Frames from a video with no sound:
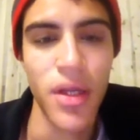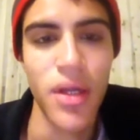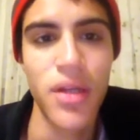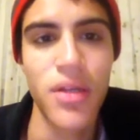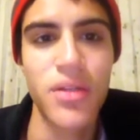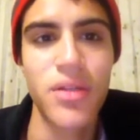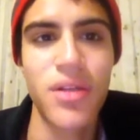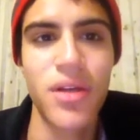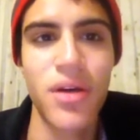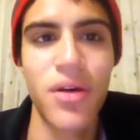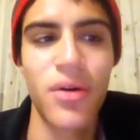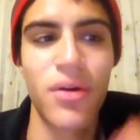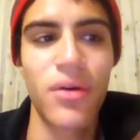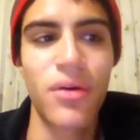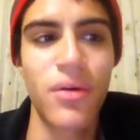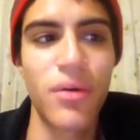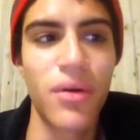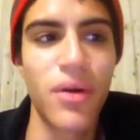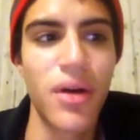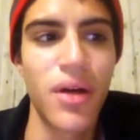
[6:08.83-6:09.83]

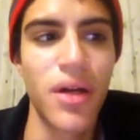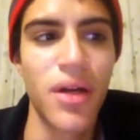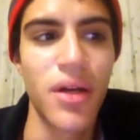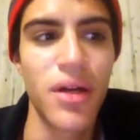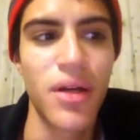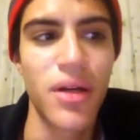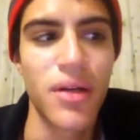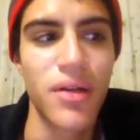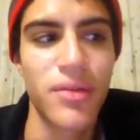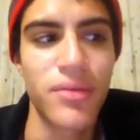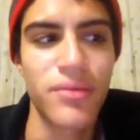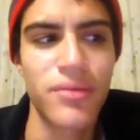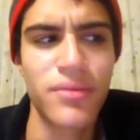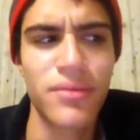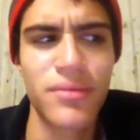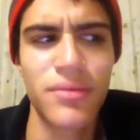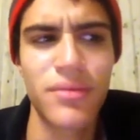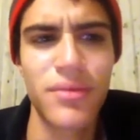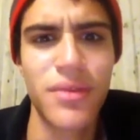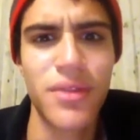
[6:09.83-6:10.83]
So
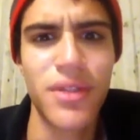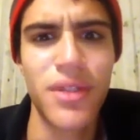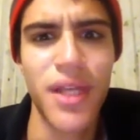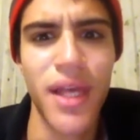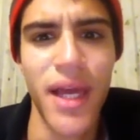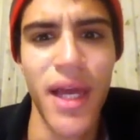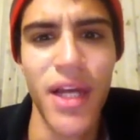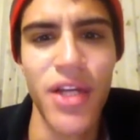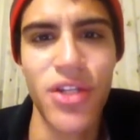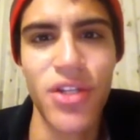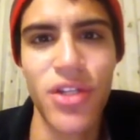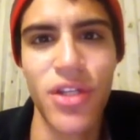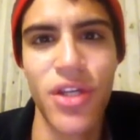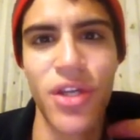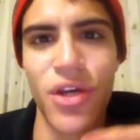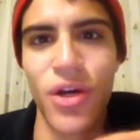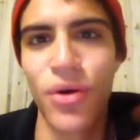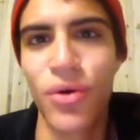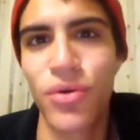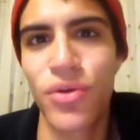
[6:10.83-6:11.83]
to actually
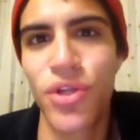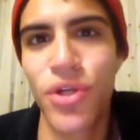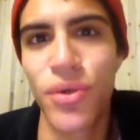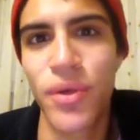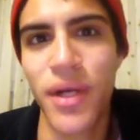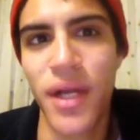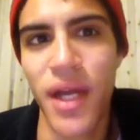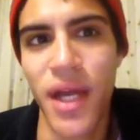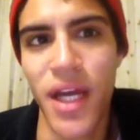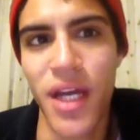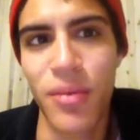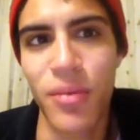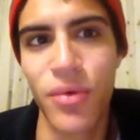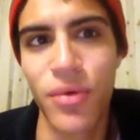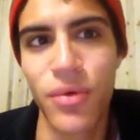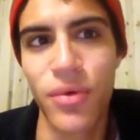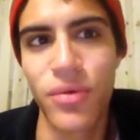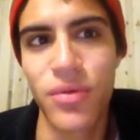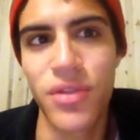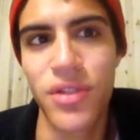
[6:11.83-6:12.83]
go through an
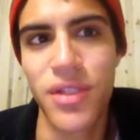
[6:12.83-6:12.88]
animal